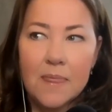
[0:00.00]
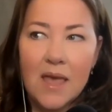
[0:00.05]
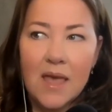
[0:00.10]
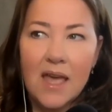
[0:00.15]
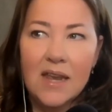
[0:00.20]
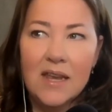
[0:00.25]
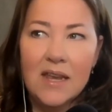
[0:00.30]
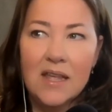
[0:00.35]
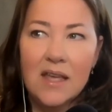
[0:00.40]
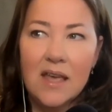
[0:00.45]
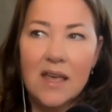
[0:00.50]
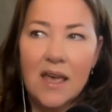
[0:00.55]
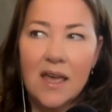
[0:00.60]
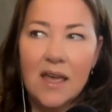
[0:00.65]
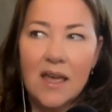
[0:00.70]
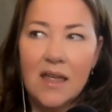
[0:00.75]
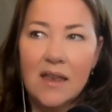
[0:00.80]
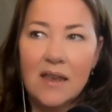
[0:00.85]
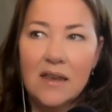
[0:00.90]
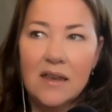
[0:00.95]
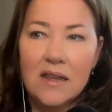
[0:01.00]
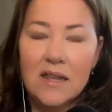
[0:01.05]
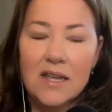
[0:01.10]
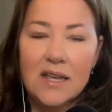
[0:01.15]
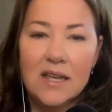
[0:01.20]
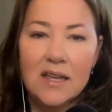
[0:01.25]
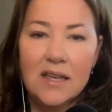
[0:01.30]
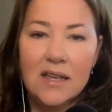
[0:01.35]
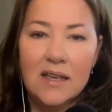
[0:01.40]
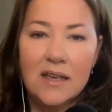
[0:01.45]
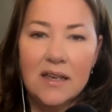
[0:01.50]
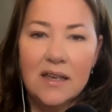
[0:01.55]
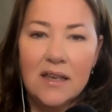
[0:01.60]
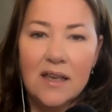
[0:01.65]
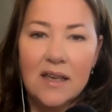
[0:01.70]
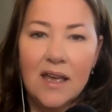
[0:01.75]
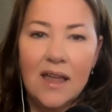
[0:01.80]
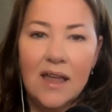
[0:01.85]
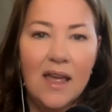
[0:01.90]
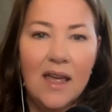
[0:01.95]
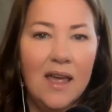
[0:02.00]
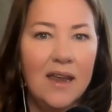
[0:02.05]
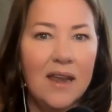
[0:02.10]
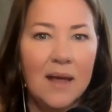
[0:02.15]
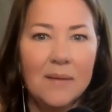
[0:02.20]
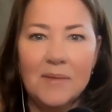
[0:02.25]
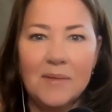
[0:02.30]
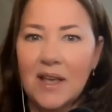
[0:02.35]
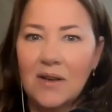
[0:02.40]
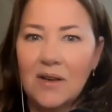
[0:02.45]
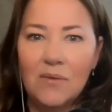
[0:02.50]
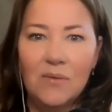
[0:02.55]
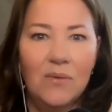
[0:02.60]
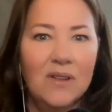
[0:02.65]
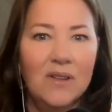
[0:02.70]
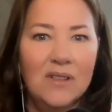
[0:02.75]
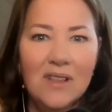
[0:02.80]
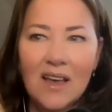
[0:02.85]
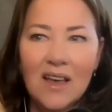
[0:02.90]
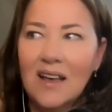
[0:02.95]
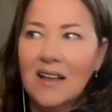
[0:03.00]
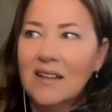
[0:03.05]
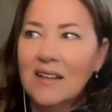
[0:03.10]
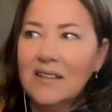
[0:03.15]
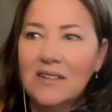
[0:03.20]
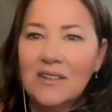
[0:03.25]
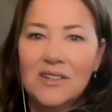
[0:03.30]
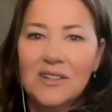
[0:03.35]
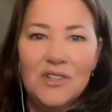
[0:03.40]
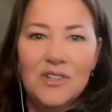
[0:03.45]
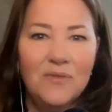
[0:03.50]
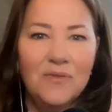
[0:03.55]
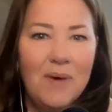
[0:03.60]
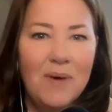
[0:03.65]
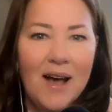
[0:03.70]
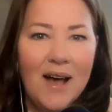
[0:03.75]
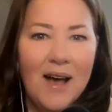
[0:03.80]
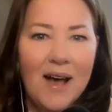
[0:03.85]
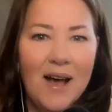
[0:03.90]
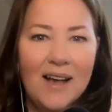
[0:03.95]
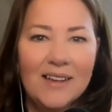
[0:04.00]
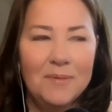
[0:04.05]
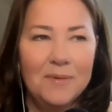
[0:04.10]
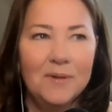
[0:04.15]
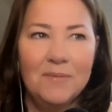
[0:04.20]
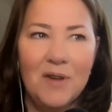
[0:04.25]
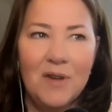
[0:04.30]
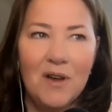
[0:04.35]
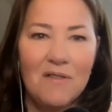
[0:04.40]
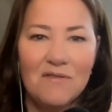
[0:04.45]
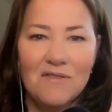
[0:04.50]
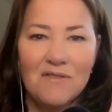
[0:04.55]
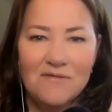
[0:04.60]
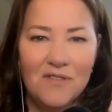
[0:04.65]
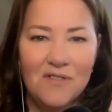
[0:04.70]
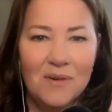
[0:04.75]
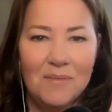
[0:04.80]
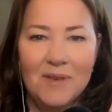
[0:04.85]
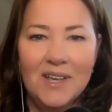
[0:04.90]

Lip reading: and I'm like, what the hell could you have possibly pulled me over for?